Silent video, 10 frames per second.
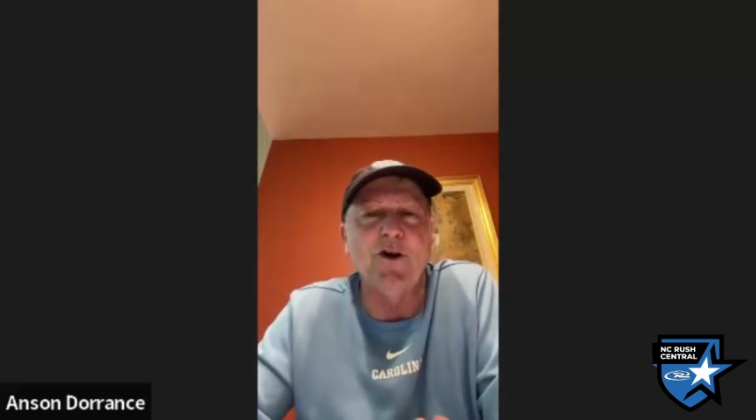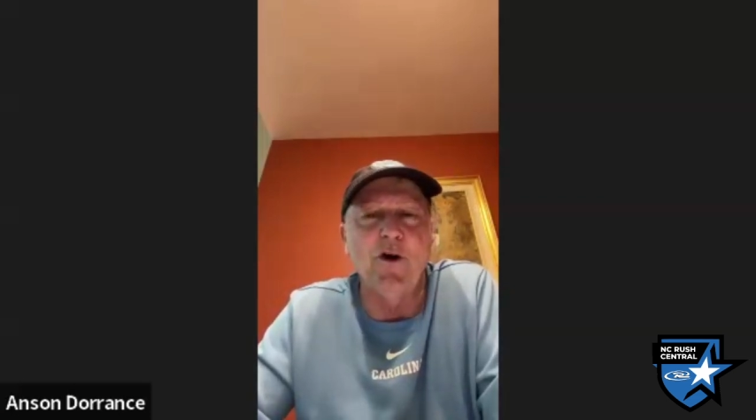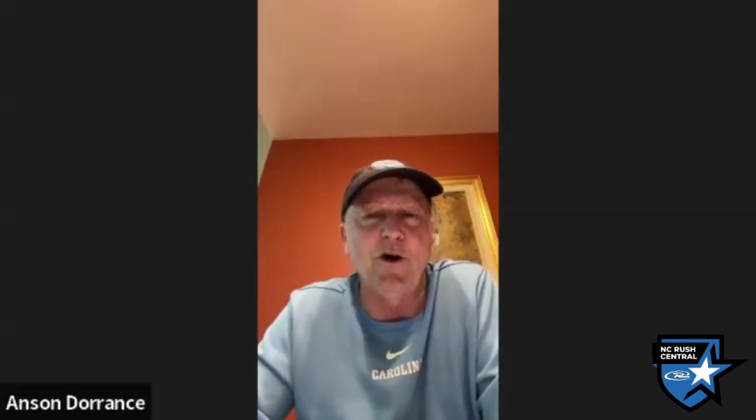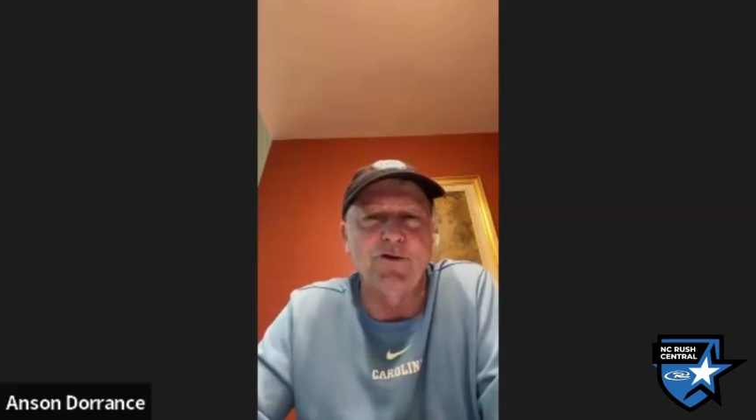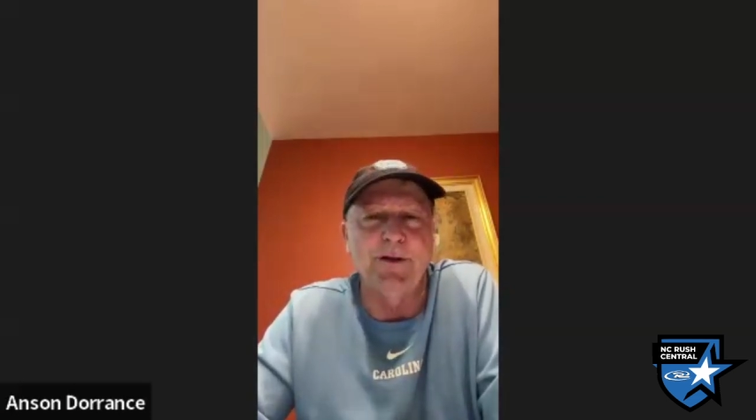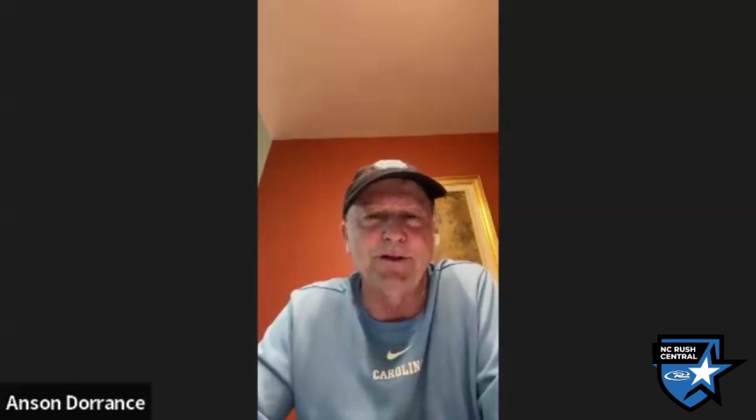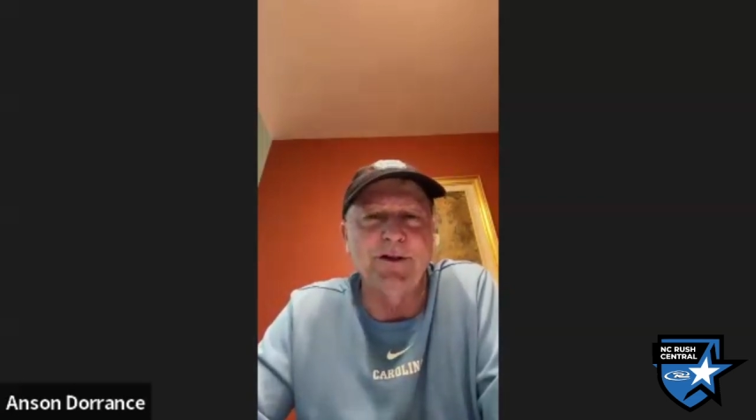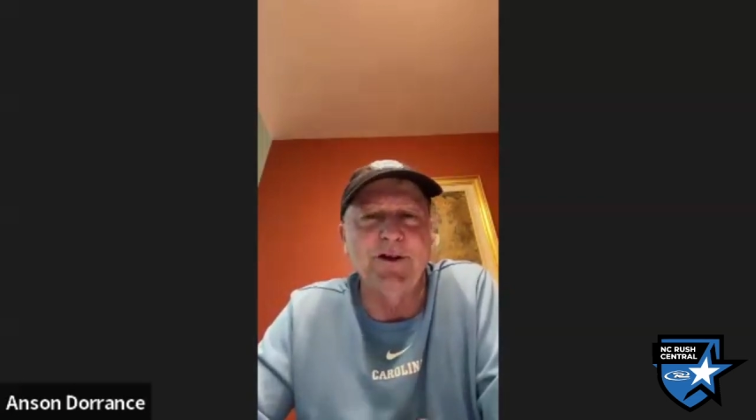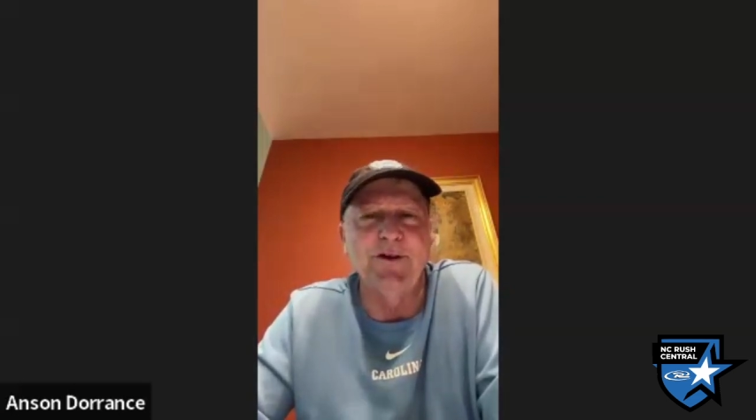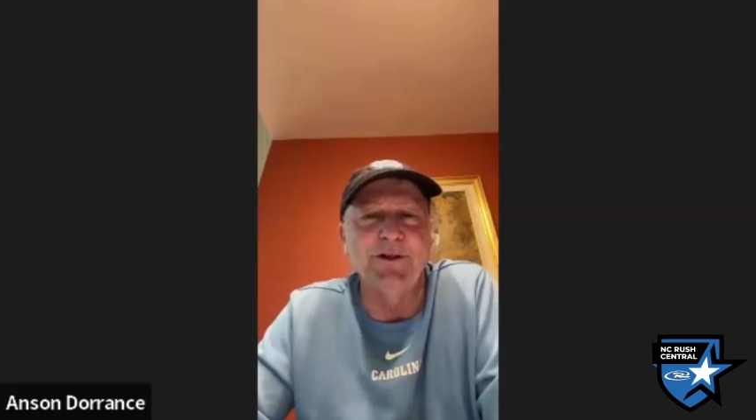cauldron
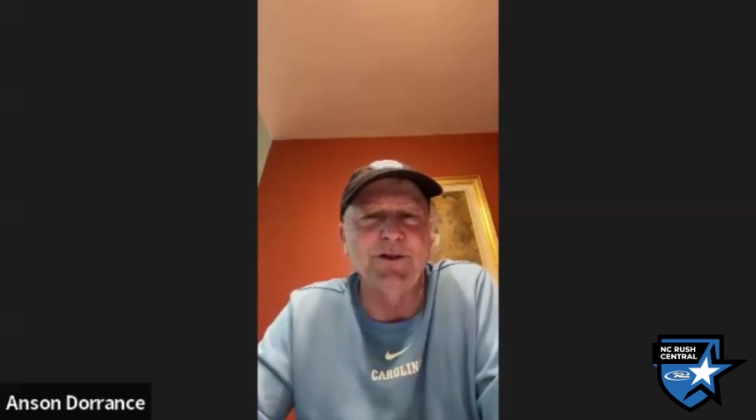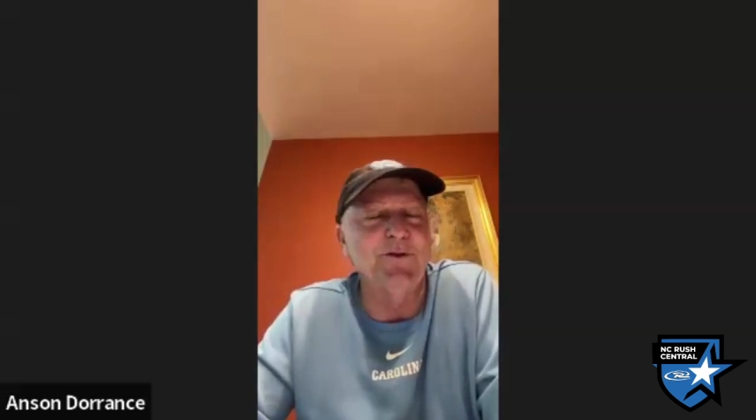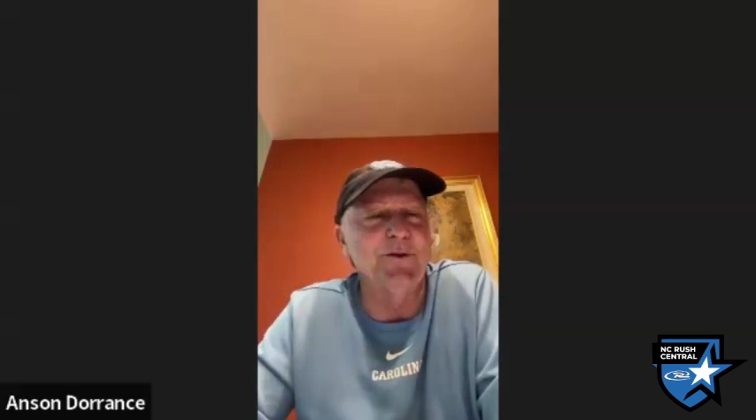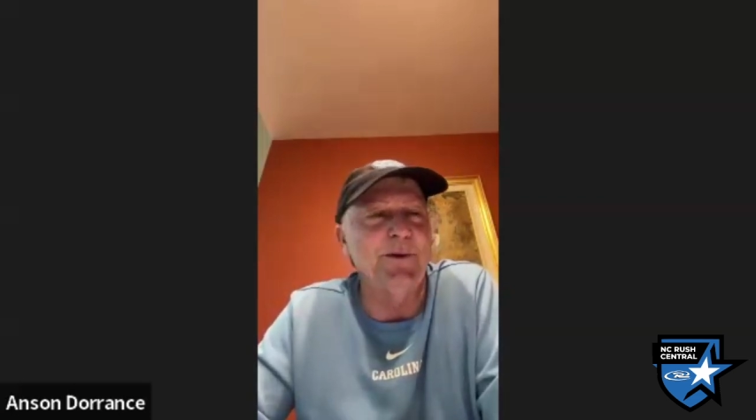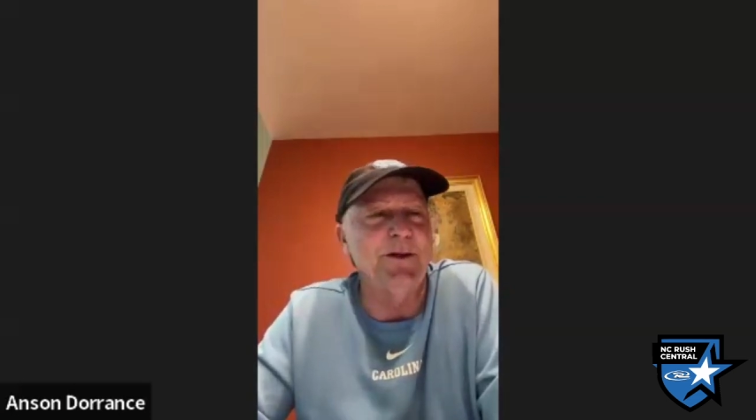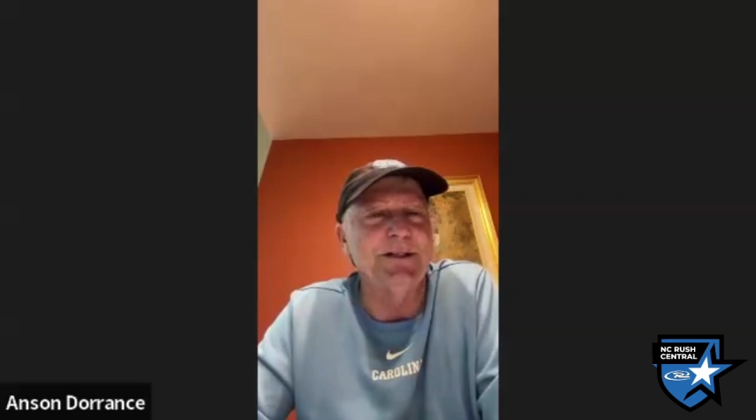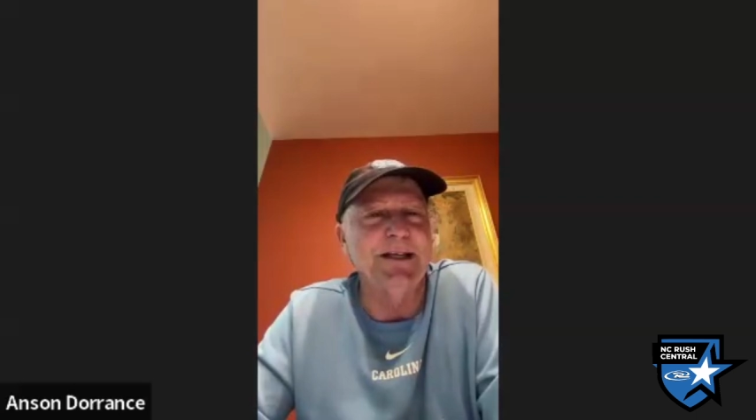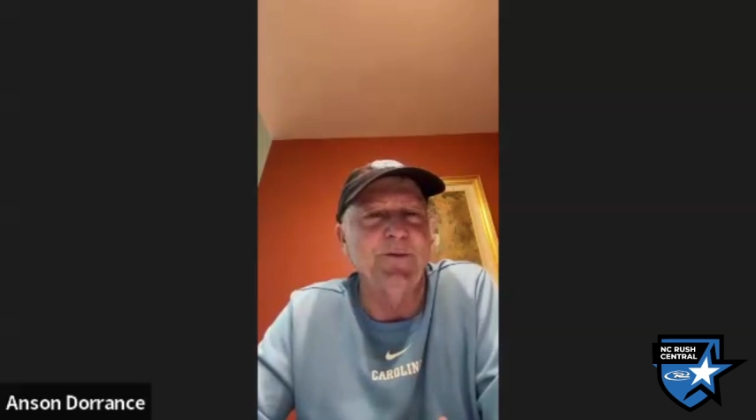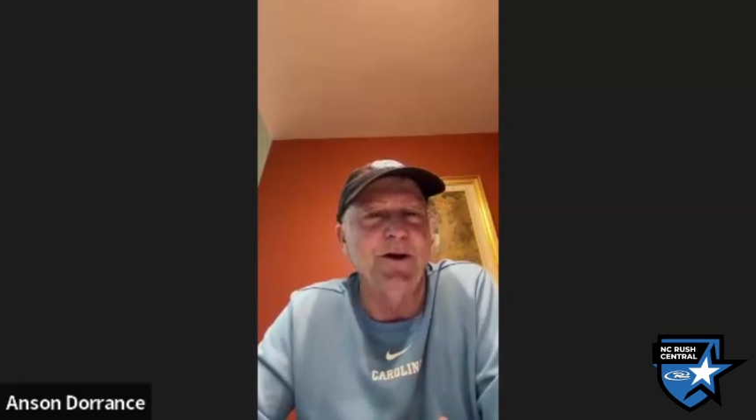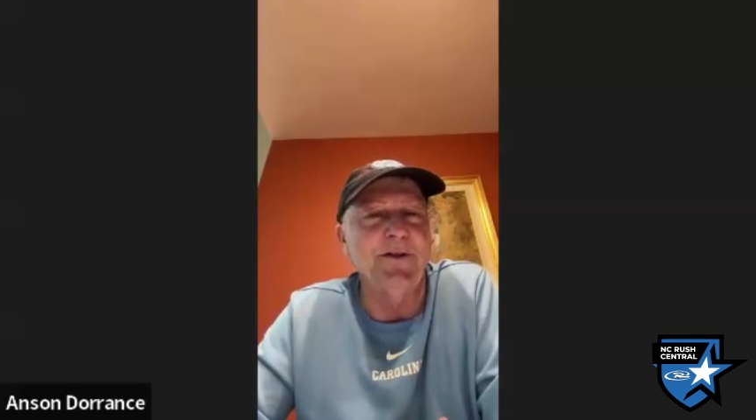to coach his football
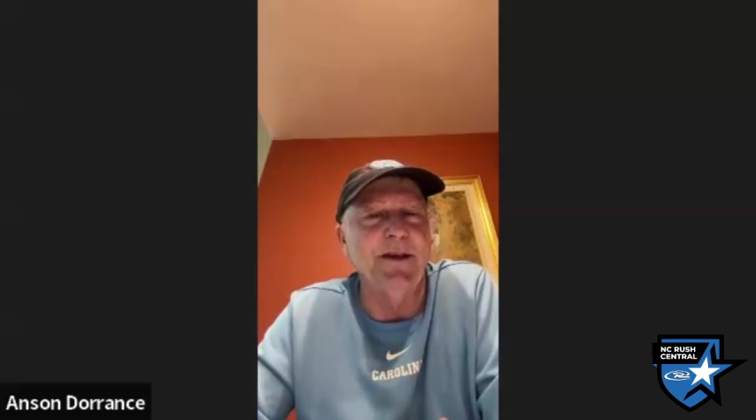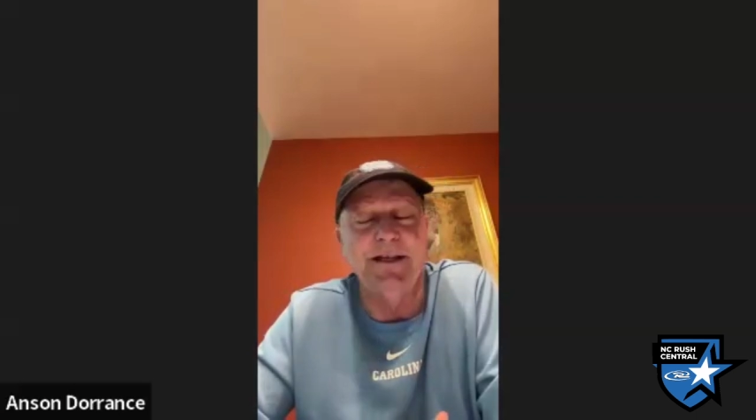team with.